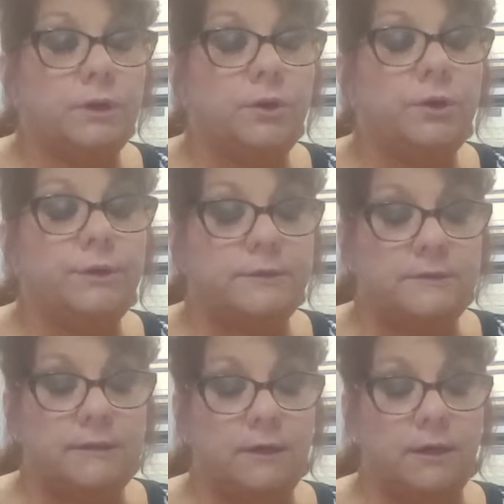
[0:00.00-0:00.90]

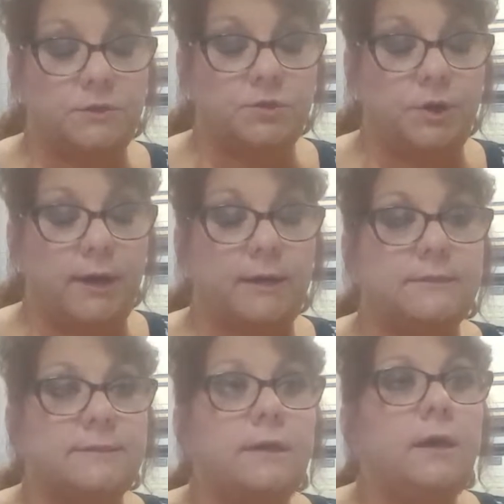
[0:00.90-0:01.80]
currency
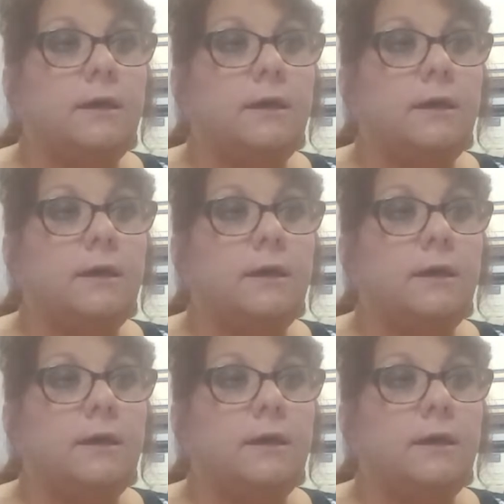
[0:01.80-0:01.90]
contracts